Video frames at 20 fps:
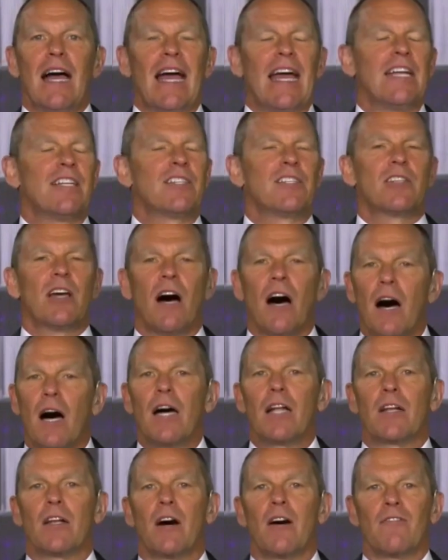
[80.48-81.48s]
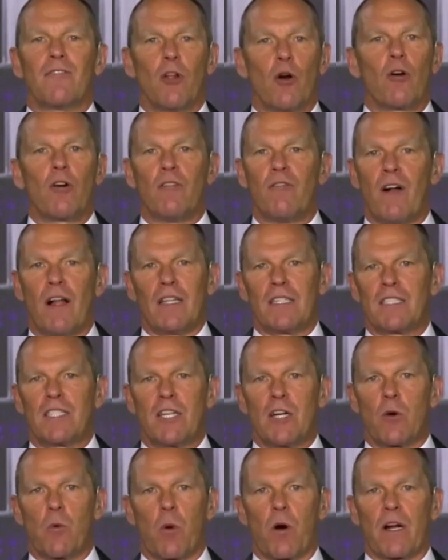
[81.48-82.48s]
a ton of local
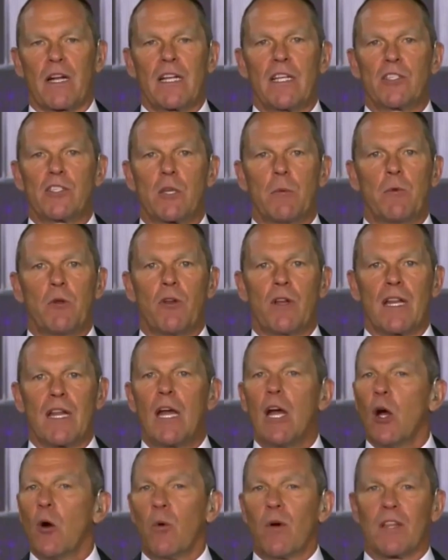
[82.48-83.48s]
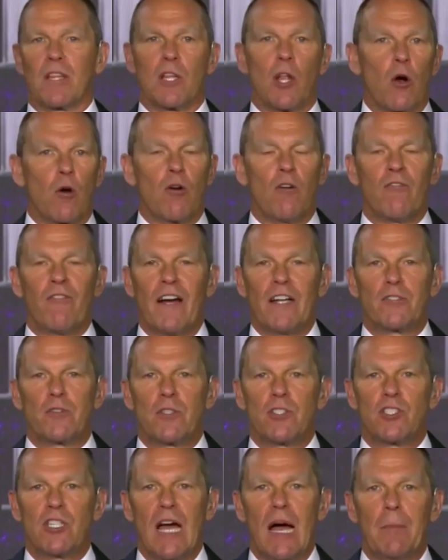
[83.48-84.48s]
volunteer work in his community with local
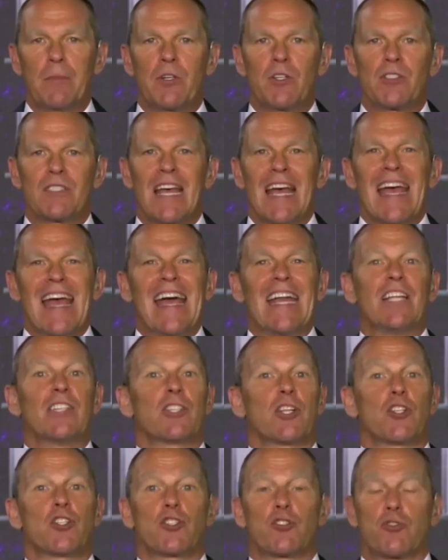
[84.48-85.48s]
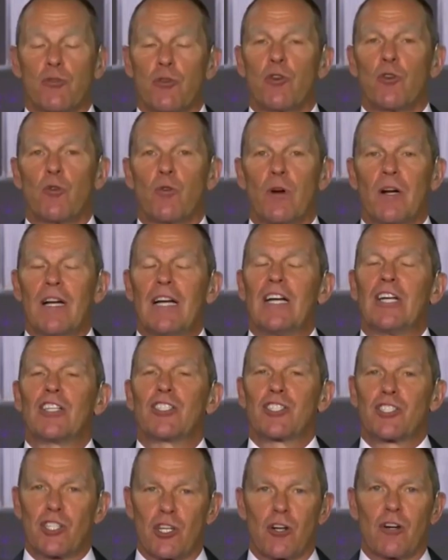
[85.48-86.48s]
veteran chapters and is a true
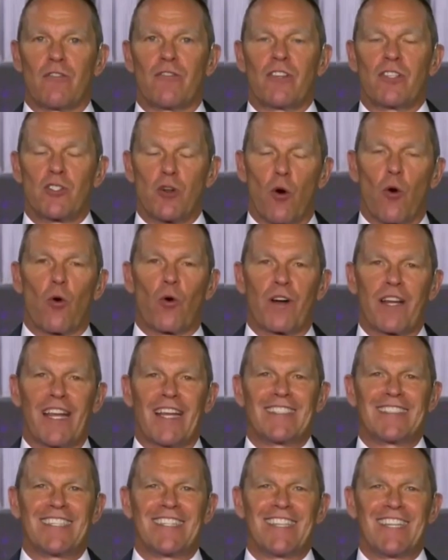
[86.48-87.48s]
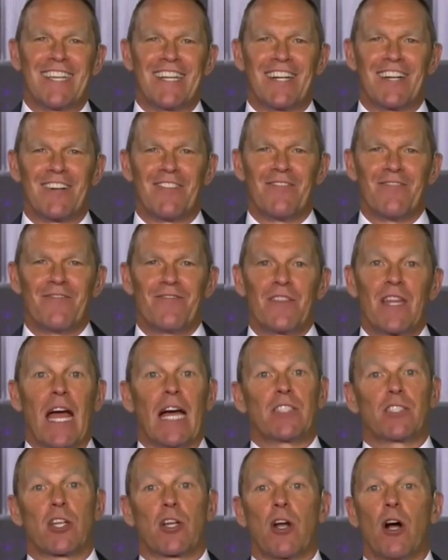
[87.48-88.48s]
service-oriented leader.
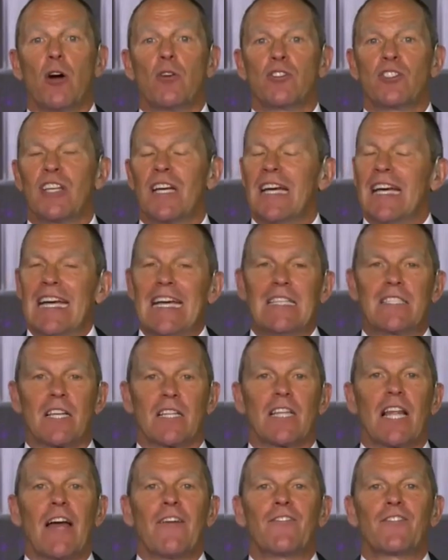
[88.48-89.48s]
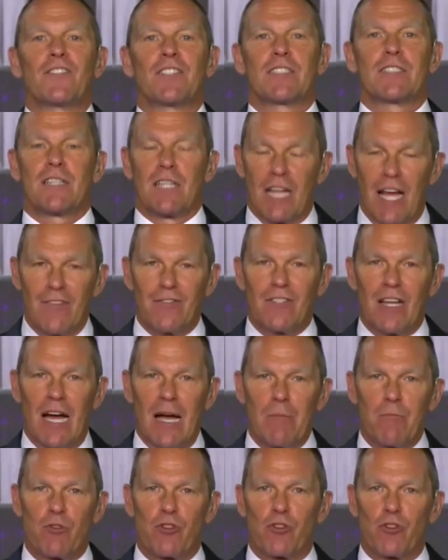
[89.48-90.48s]
As a coach, he's a
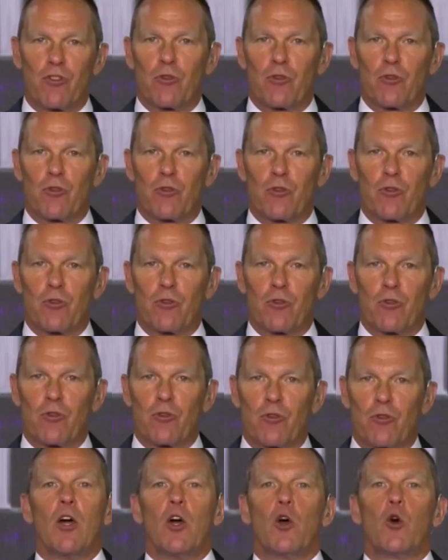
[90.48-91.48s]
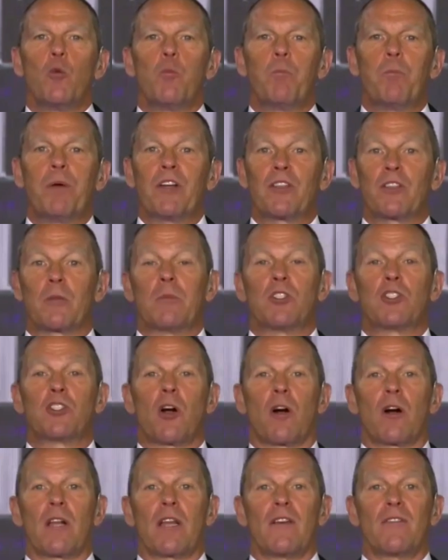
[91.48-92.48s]
lifetime 3-star diamond who built the
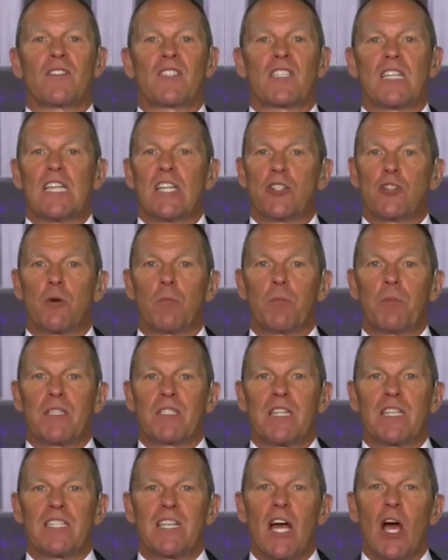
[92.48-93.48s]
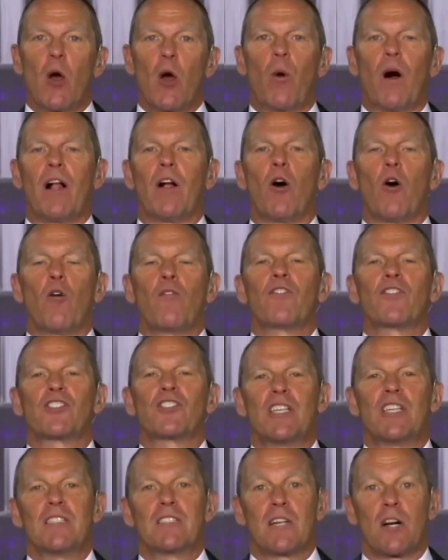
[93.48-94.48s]
majority of his initial business while
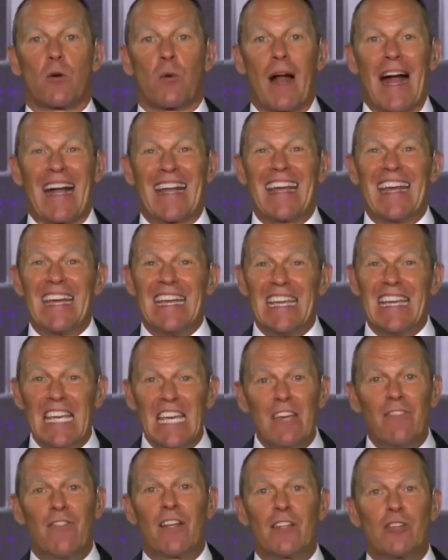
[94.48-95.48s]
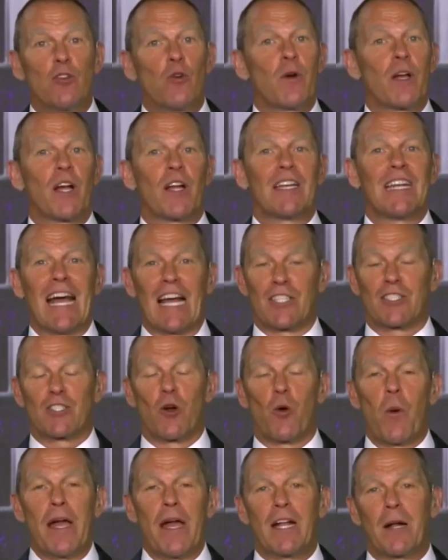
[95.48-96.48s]
overseas in Iraq, even doing a
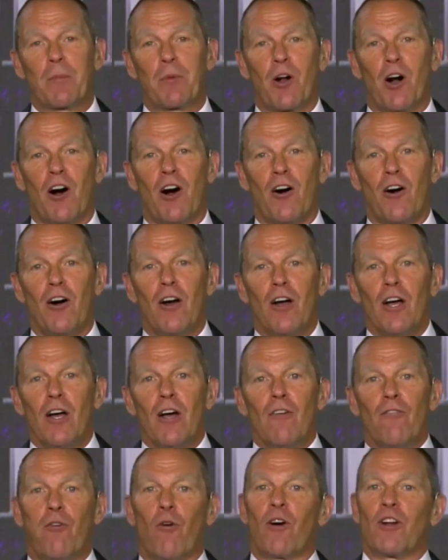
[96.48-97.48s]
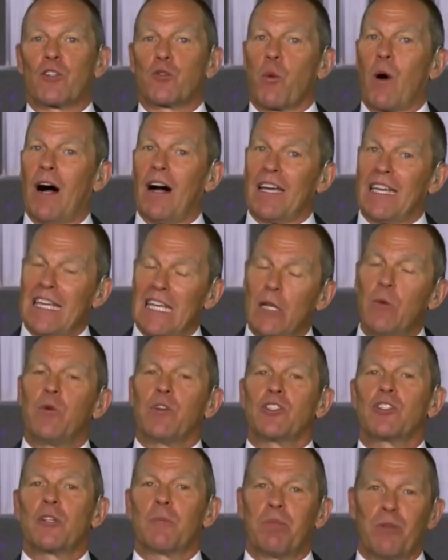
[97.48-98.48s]
national wake-up call for us while he
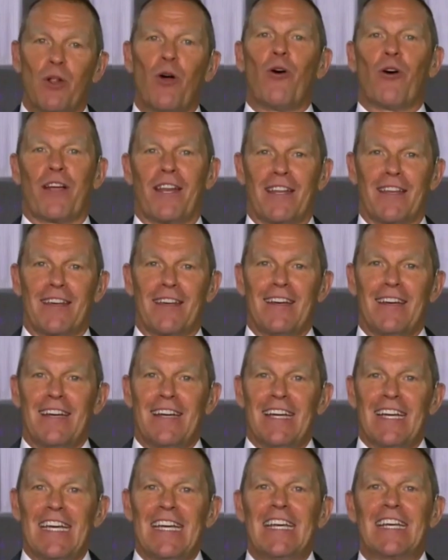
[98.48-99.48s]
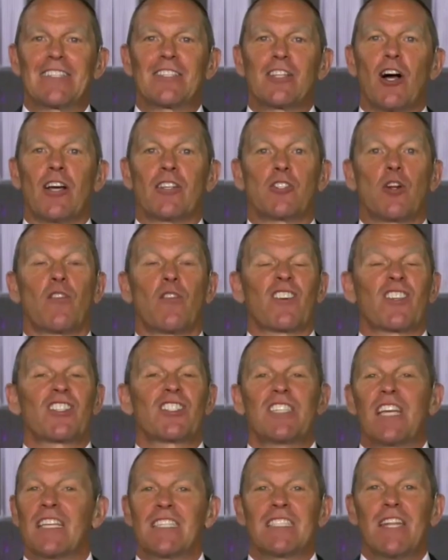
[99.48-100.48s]
was deployed. He has lost over
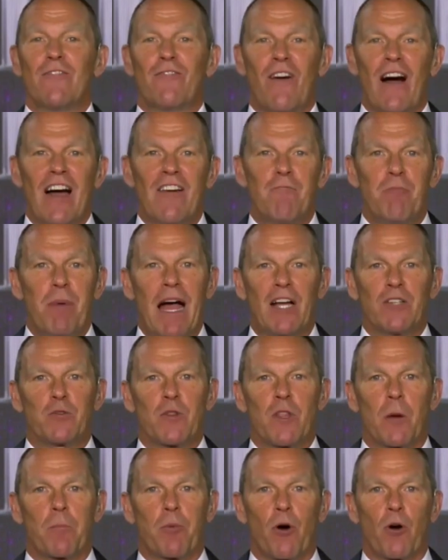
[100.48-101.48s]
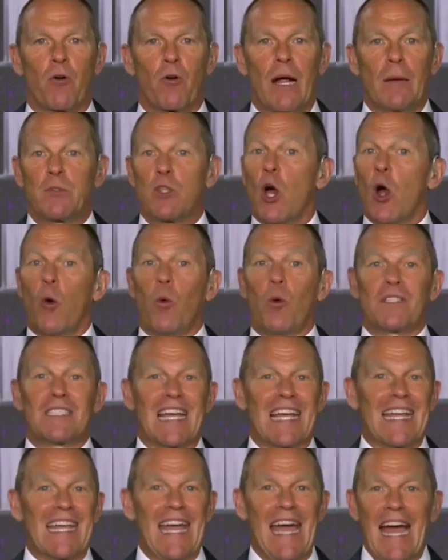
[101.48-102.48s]
65 pounds with our programs, was
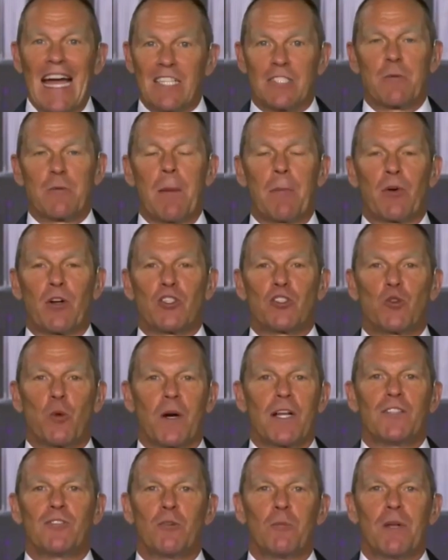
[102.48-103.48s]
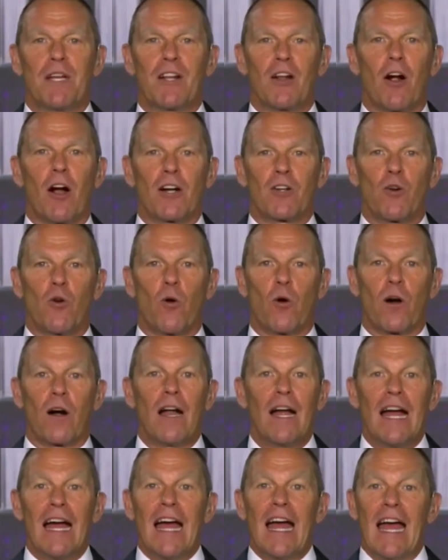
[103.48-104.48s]
a cast member in 22-Minute
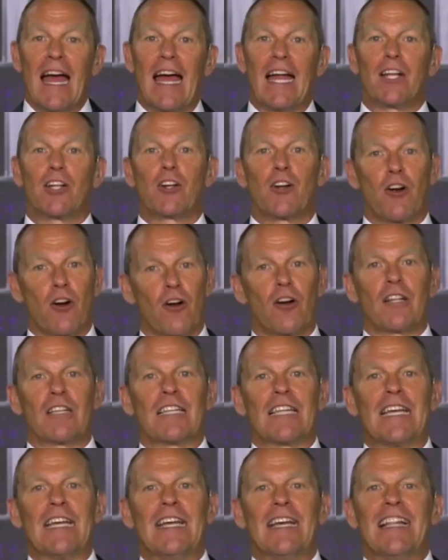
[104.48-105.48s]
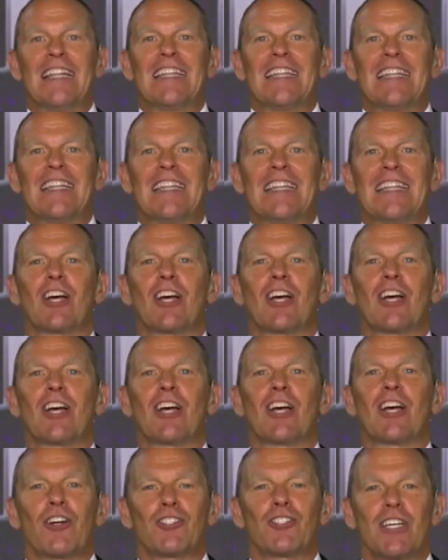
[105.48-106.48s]
Hardcore, and currently leads a
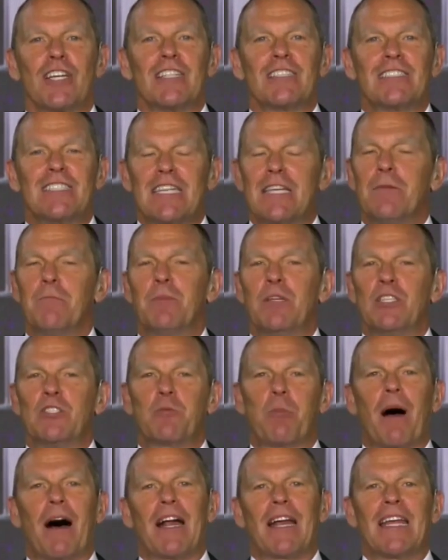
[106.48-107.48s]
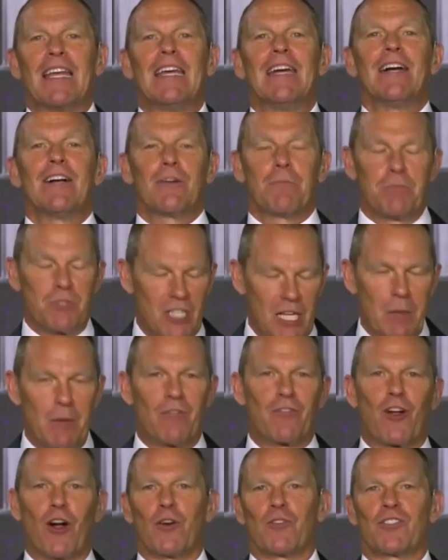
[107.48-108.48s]
large Team Beachbody team
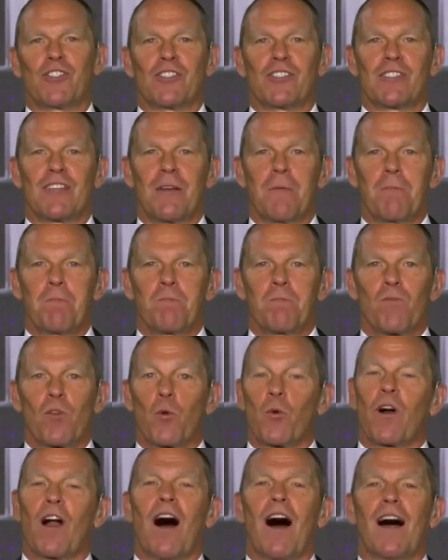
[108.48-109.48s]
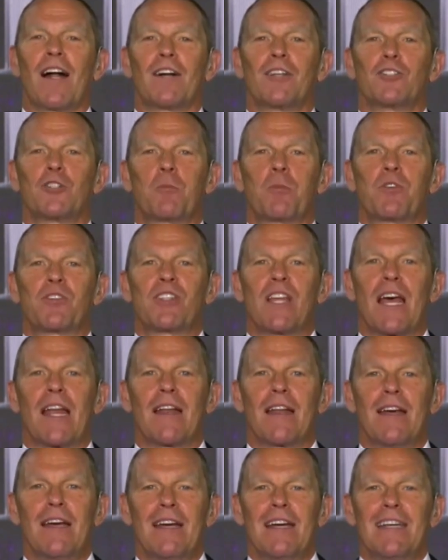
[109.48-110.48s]
of coaches. We're honored to
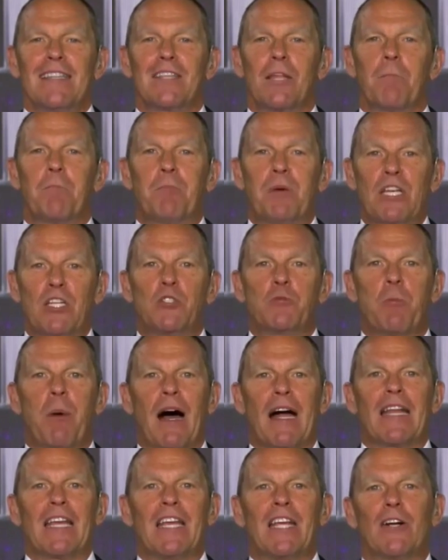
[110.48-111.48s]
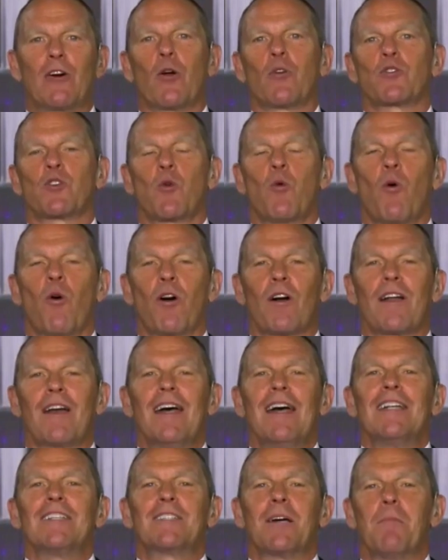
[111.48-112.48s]
present the Beachbody Heroes Award
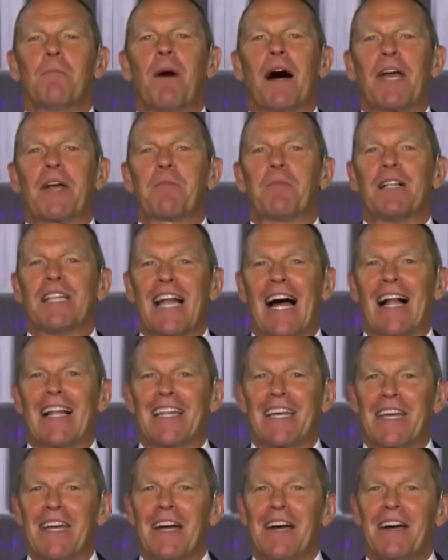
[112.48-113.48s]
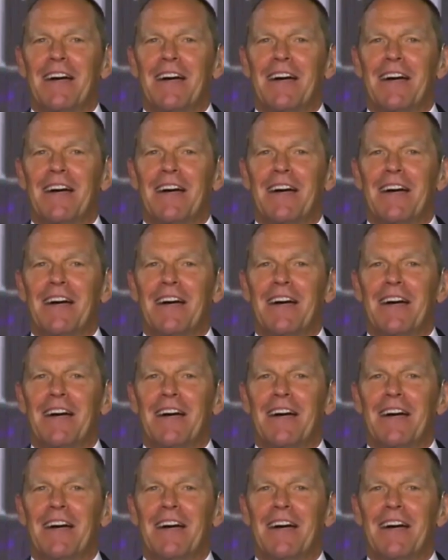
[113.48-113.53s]
to Mike Mullaly.